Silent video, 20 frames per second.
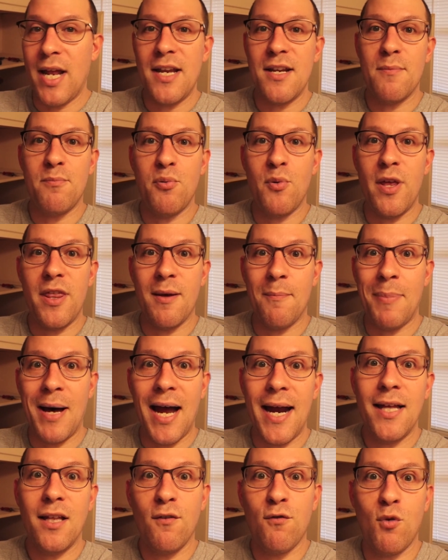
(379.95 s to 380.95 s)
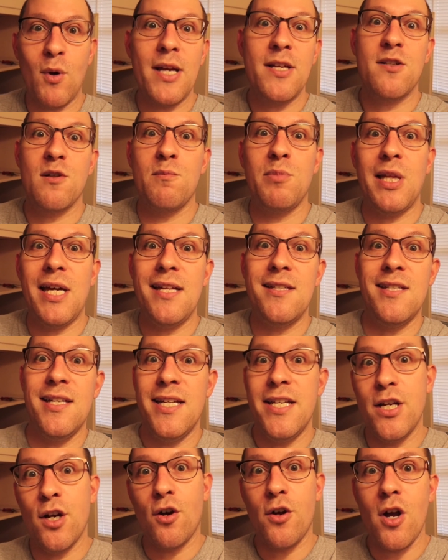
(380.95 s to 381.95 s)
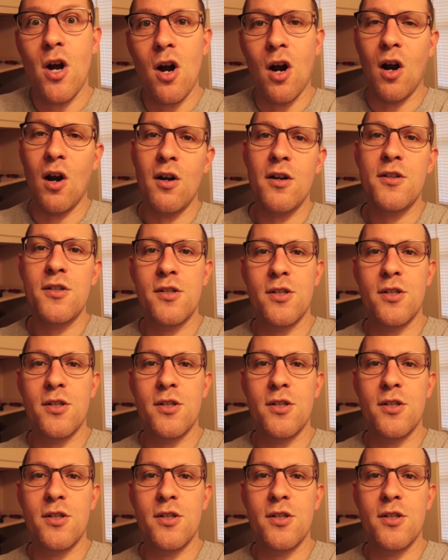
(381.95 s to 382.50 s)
end up with a pile of razor blades in your yard.